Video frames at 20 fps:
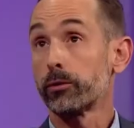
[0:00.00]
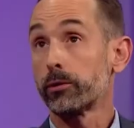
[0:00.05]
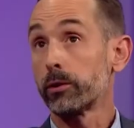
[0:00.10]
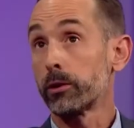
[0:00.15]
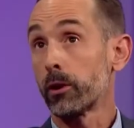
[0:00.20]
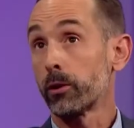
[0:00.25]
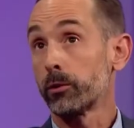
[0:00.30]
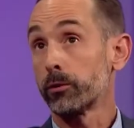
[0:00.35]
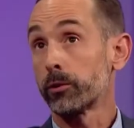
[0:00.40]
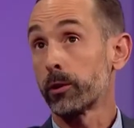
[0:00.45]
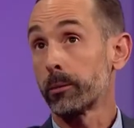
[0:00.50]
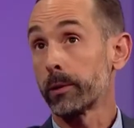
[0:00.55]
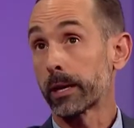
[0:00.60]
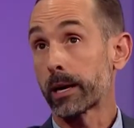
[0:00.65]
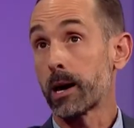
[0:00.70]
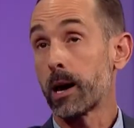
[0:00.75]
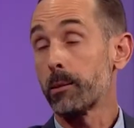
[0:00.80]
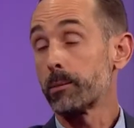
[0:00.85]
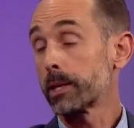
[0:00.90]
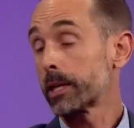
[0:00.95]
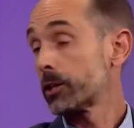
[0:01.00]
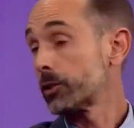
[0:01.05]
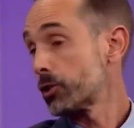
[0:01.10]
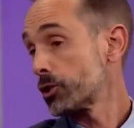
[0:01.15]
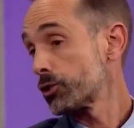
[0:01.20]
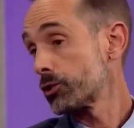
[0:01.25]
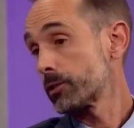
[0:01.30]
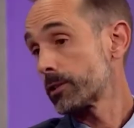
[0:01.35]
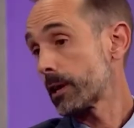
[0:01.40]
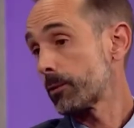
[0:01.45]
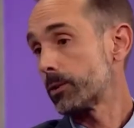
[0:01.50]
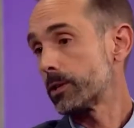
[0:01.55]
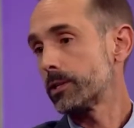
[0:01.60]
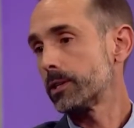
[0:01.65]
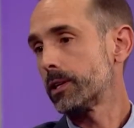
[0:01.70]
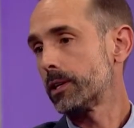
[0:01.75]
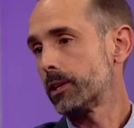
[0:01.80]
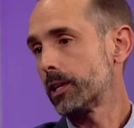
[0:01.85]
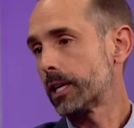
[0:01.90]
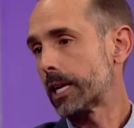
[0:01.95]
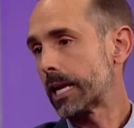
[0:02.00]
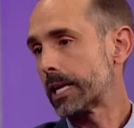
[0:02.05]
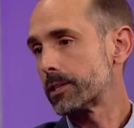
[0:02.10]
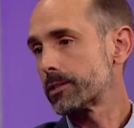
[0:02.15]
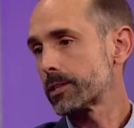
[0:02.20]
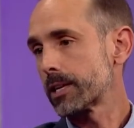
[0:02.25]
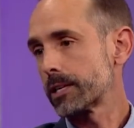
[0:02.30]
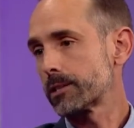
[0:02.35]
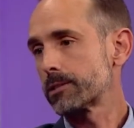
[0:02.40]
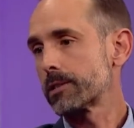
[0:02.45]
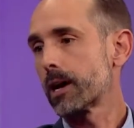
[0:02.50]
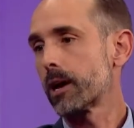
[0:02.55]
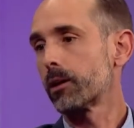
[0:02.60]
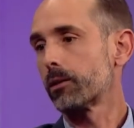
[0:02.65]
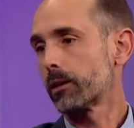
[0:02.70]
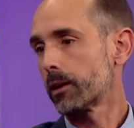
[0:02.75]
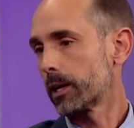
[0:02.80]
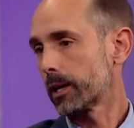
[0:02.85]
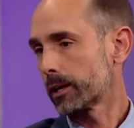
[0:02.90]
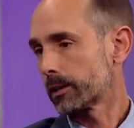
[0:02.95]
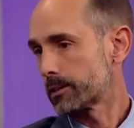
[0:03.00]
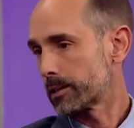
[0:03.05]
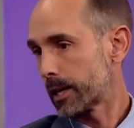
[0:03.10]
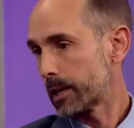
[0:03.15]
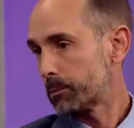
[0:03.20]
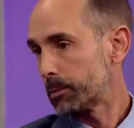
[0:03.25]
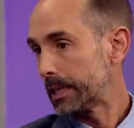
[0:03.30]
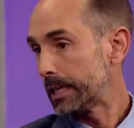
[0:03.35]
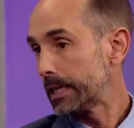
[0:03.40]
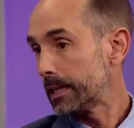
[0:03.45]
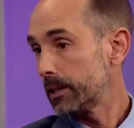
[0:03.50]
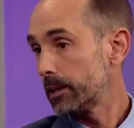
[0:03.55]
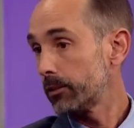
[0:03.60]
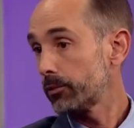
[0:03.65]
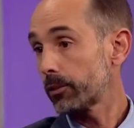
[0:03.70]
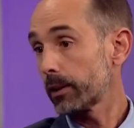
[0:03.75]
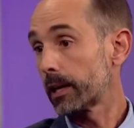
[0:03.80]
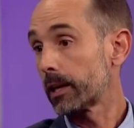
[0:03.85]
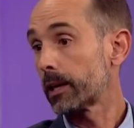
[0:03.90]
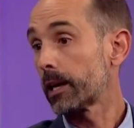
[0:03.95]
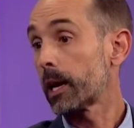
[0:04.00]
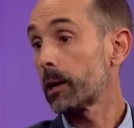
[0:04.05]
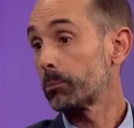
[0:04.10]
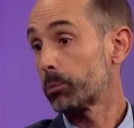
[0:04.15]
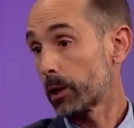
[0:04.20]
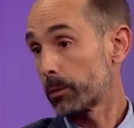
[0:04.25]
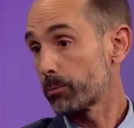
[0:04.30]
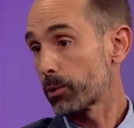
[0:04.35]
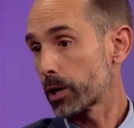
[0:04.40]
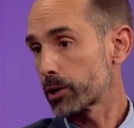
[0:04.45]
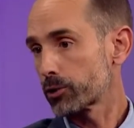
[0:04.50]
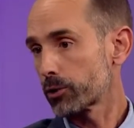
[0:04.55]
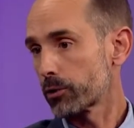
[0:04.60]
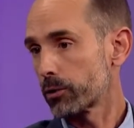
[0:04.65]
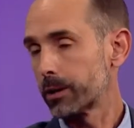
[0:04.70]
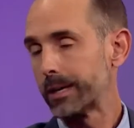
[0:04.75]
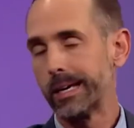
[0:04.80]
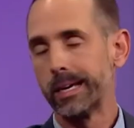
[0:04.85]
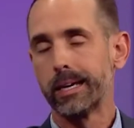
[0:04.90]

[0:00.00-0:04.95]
though, some of the common conditions that we see in the United States now, like diabetes and high blood pressure,